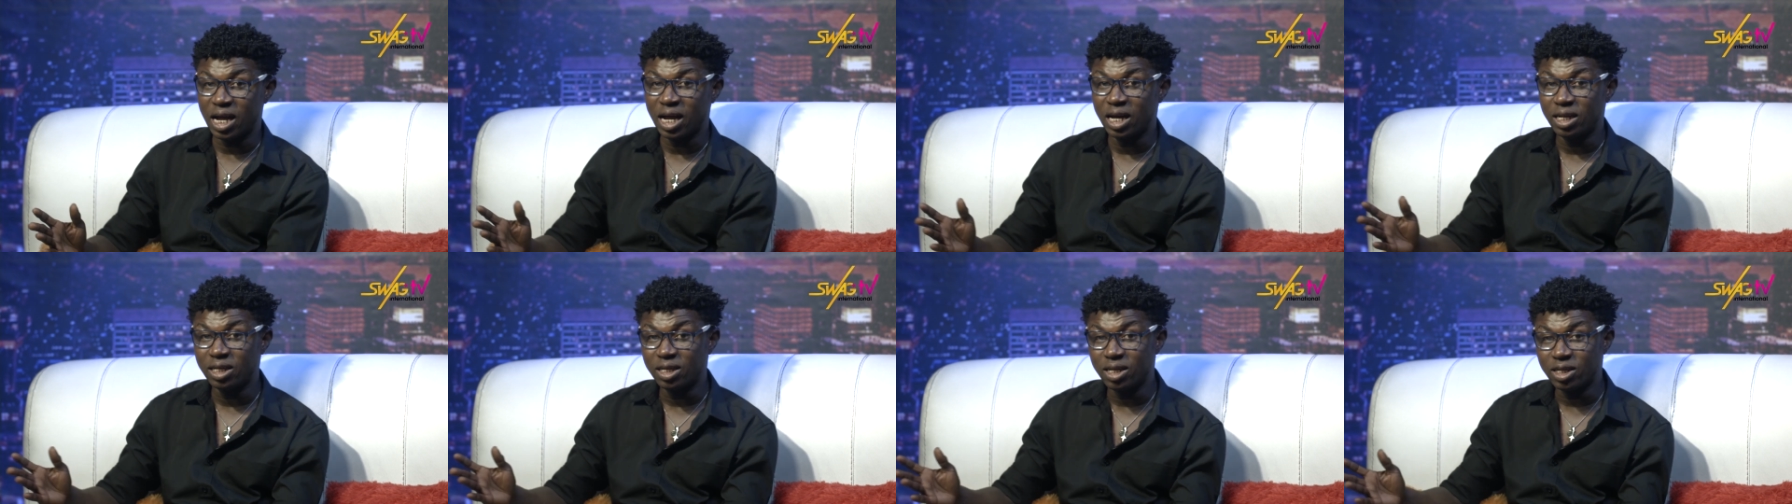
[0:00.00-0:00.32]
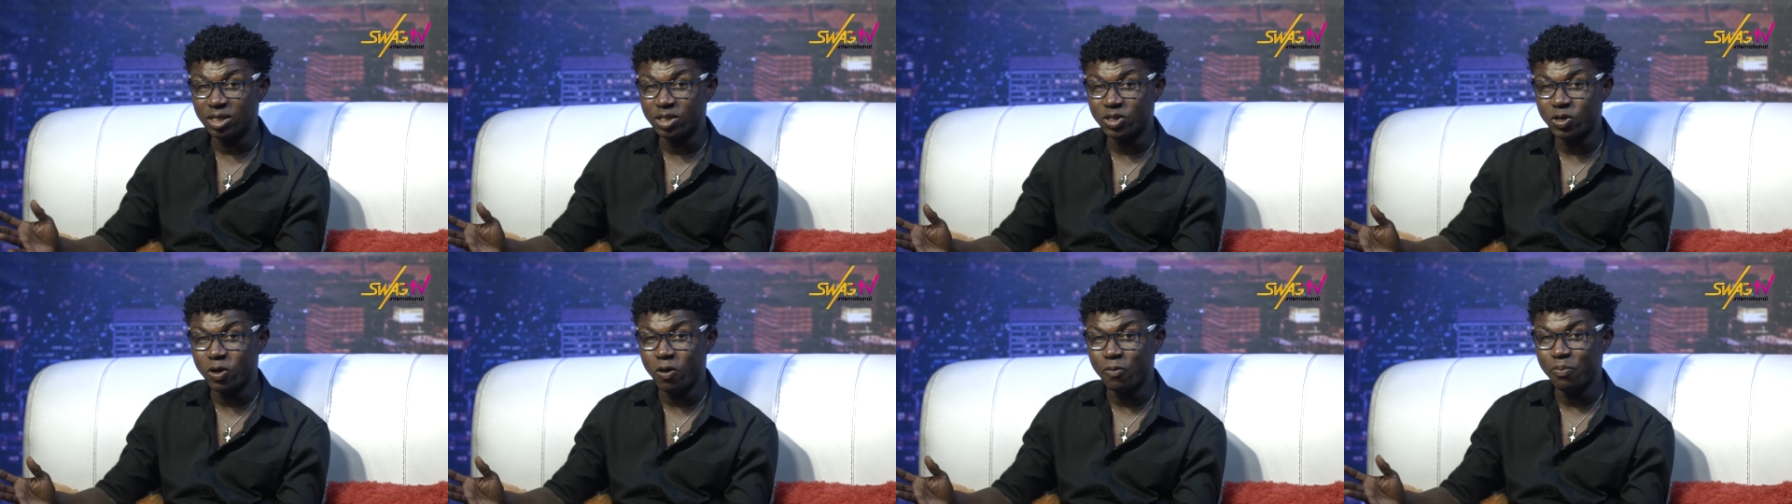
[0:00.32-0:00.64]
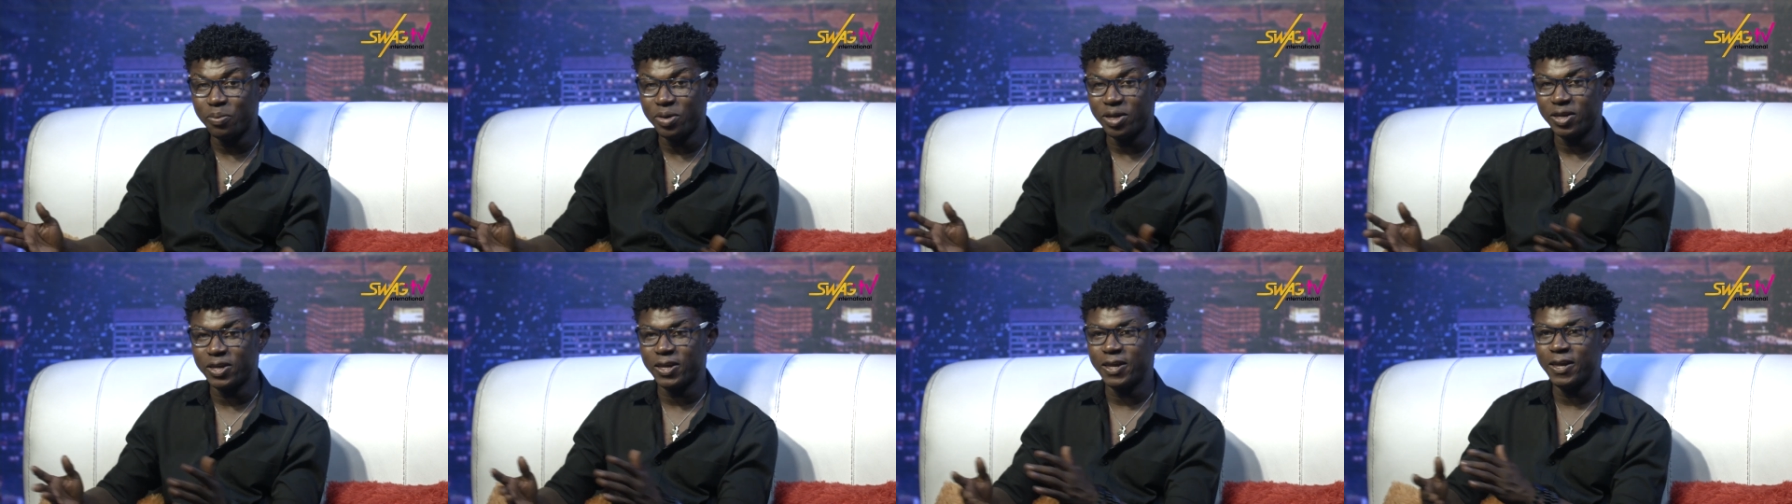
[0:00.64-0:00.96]
And the
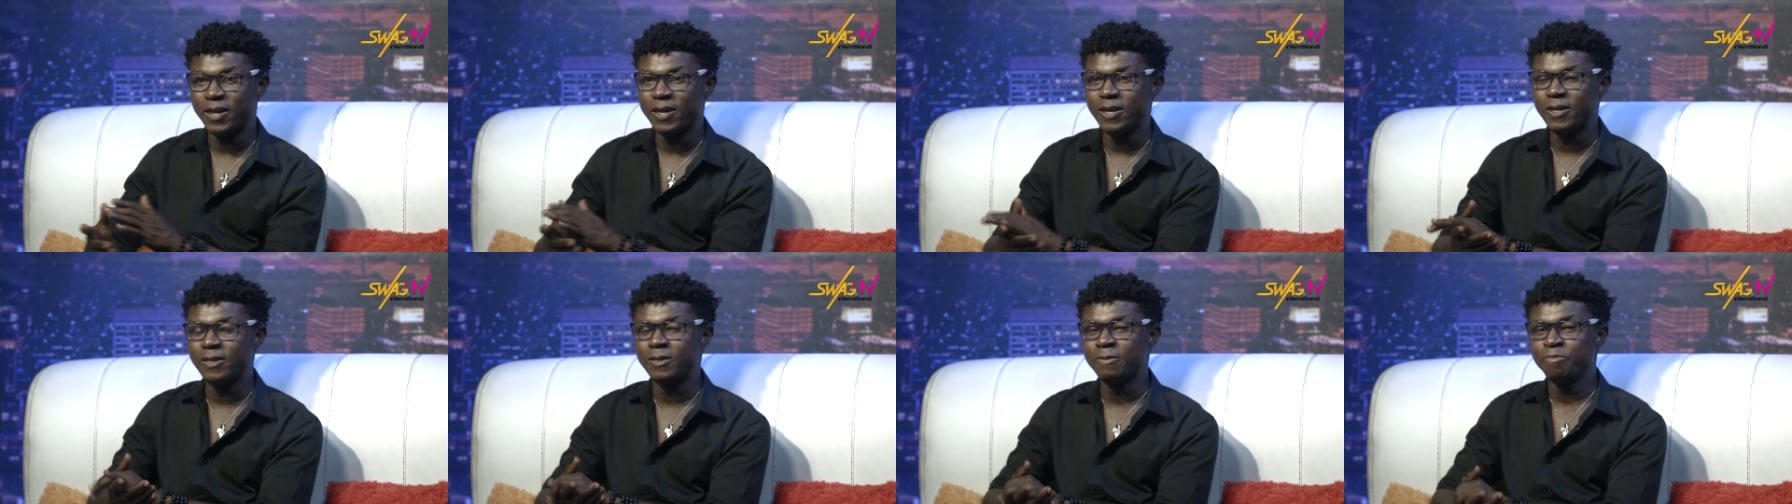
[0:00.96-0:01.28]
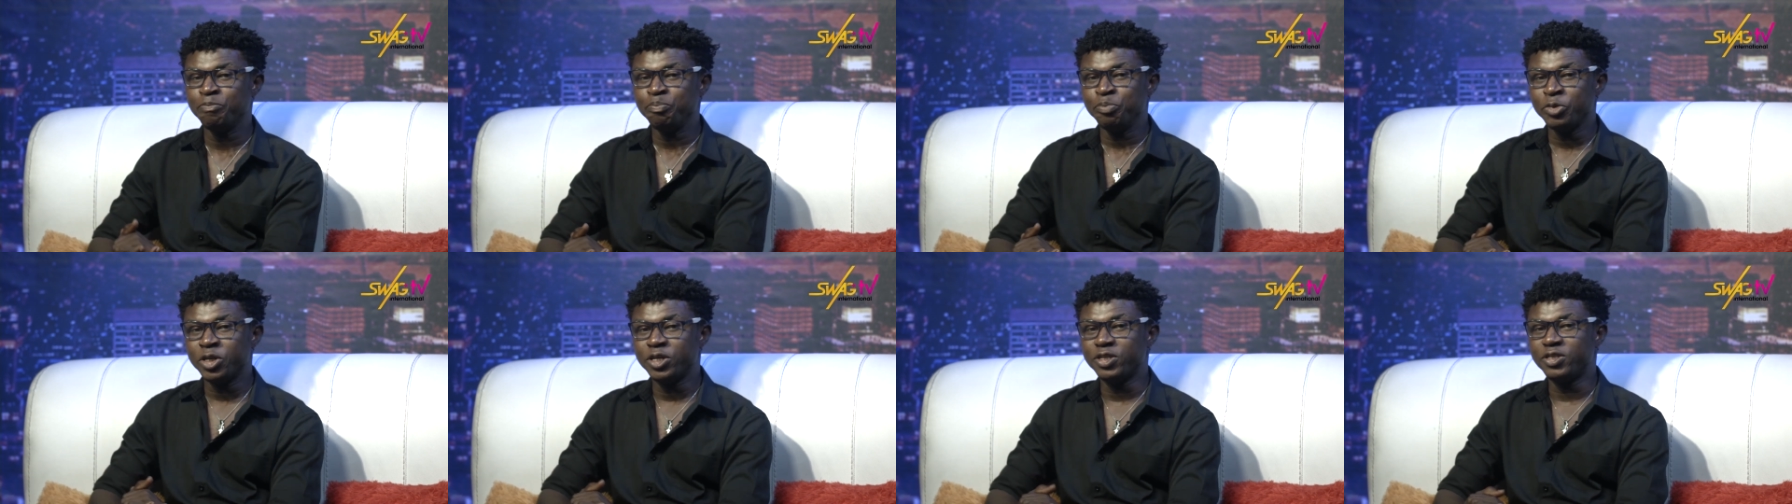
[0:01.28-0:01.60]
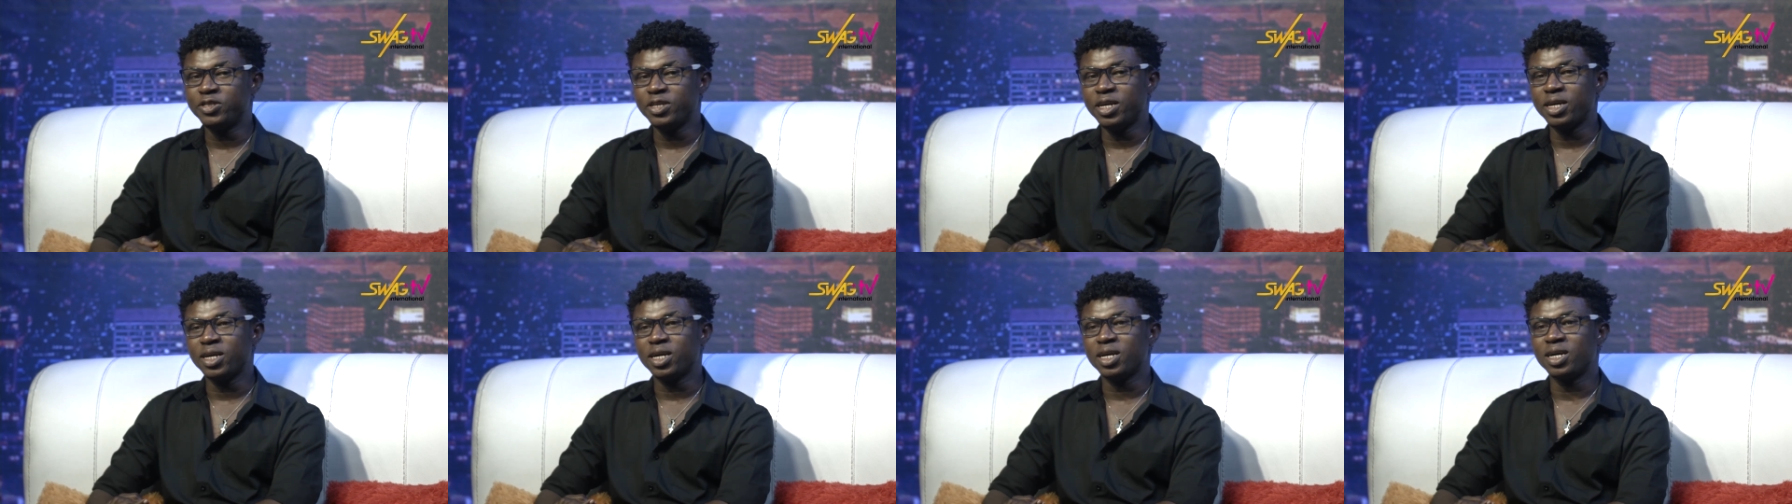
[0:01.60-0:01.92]
topic is
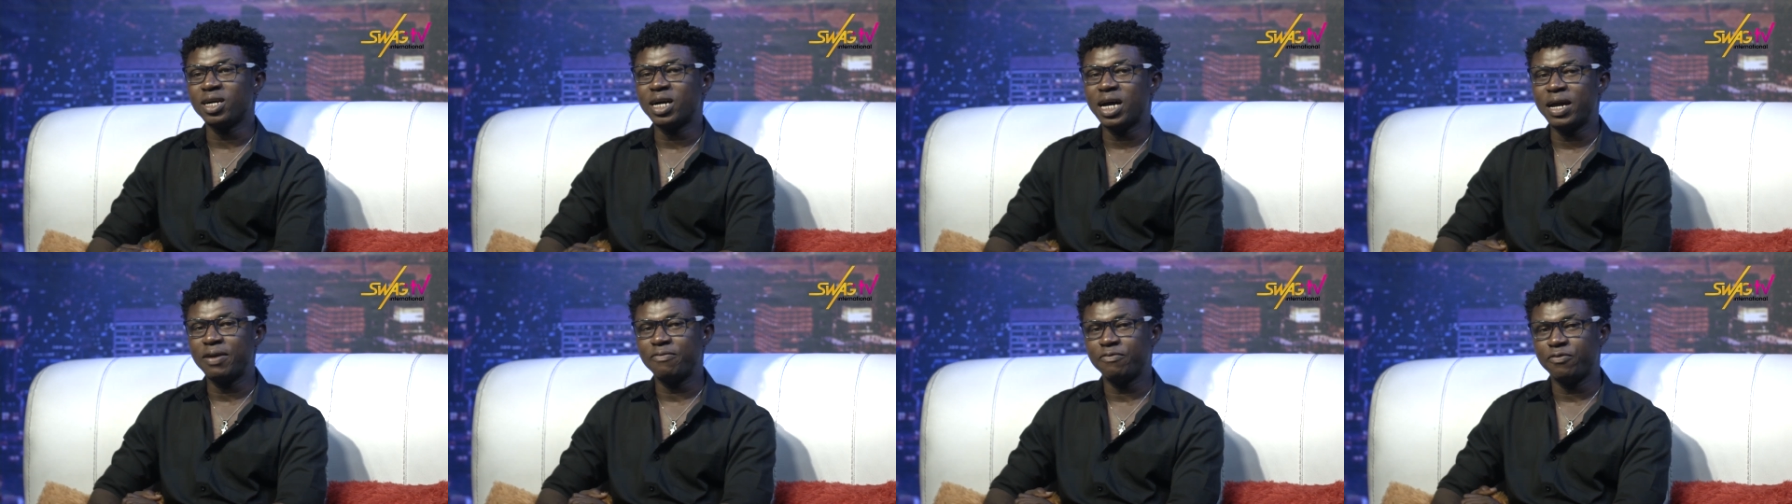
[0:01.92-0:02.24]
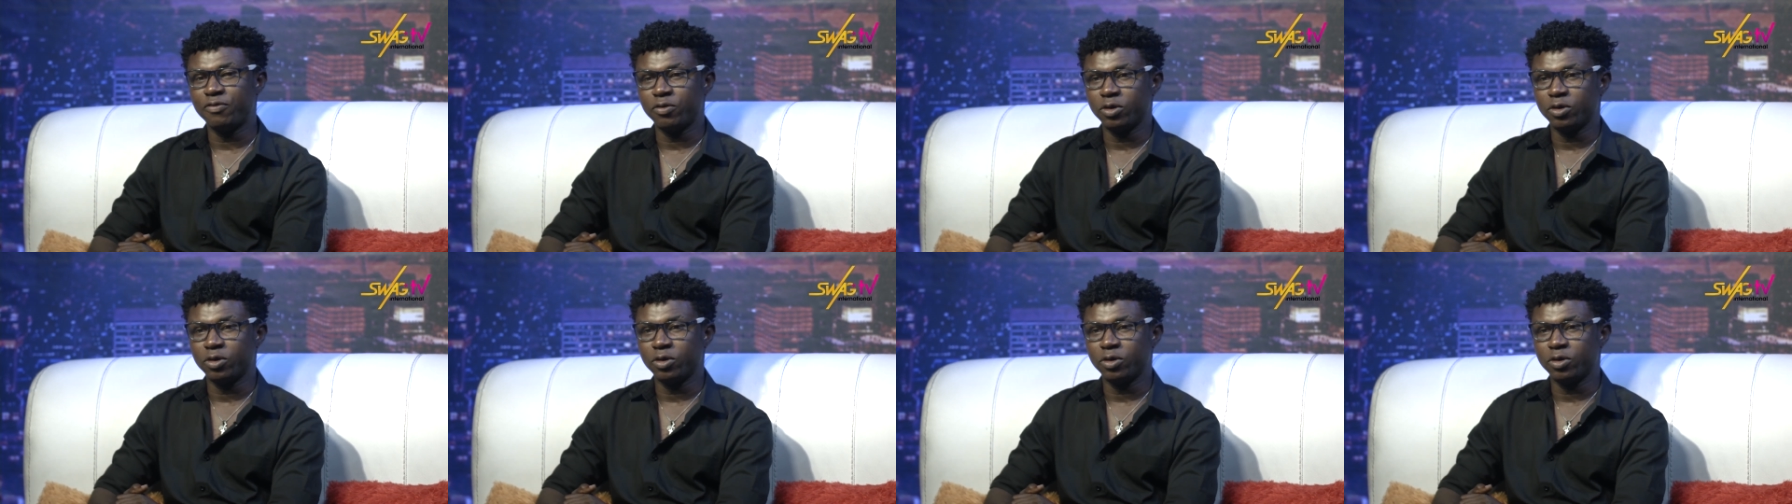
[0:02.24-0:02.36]
Is it a crime